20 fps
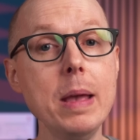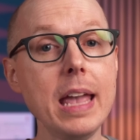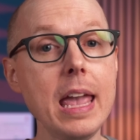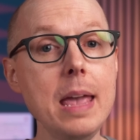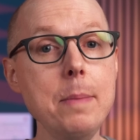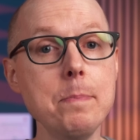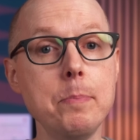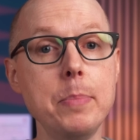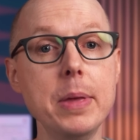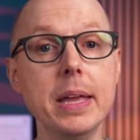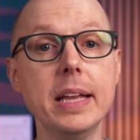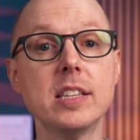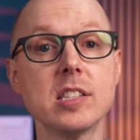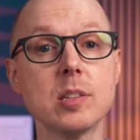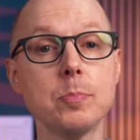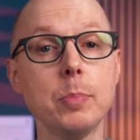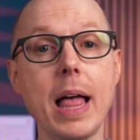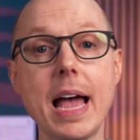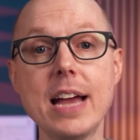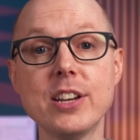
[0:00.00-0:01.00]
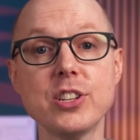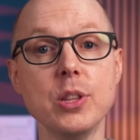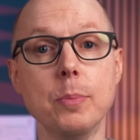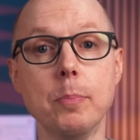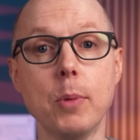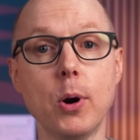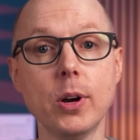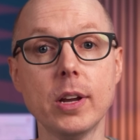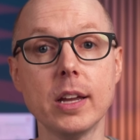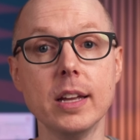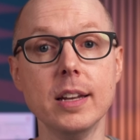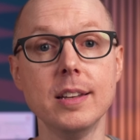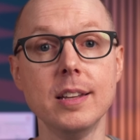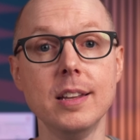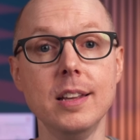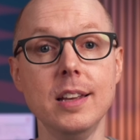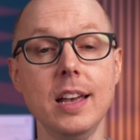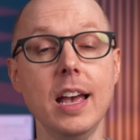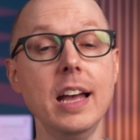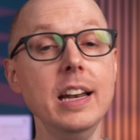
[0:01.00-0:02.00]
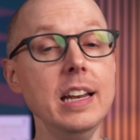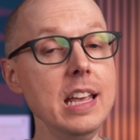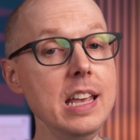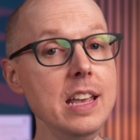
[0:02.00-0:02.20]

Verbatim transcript: make a big splash in the market and